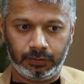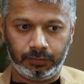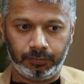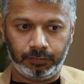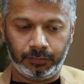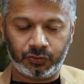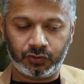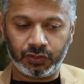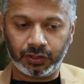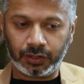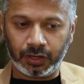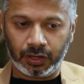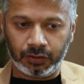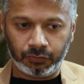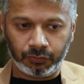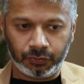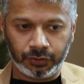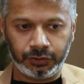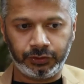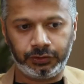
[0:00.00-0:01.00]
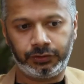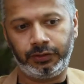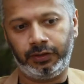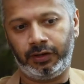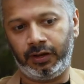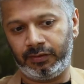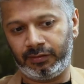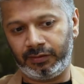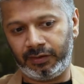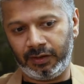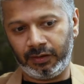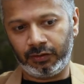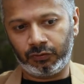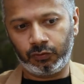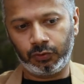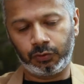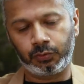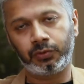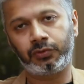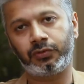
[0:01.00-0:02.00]
Mr. Kanwar's
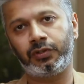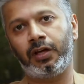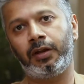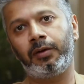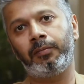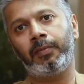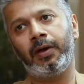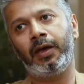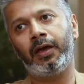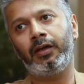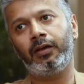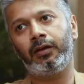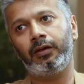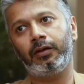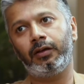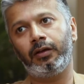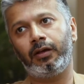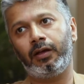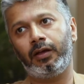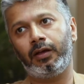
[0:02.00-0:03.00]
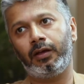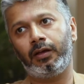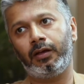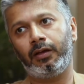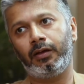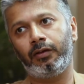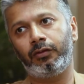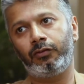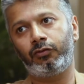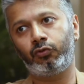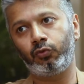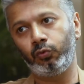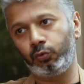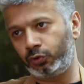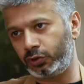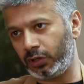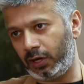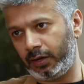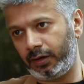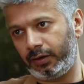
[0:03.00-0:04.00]
residence, which was done by Soo
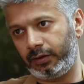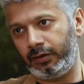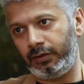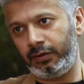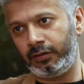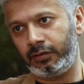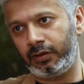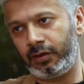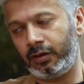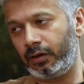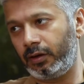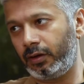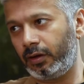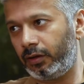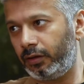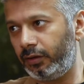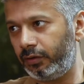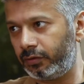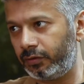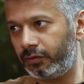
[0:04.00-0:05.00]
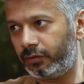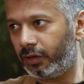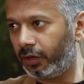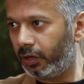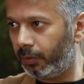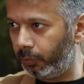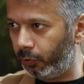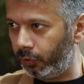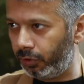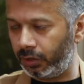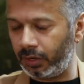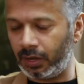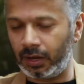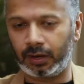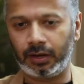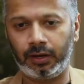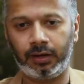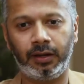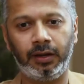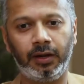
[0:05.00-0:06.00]
Chan. He's in. he's a Singaporean
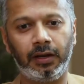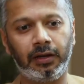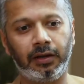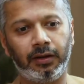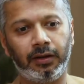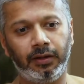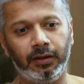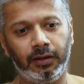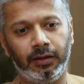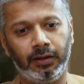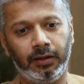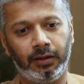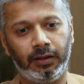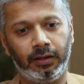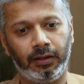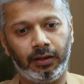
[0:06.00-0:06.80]
architect. Hmm.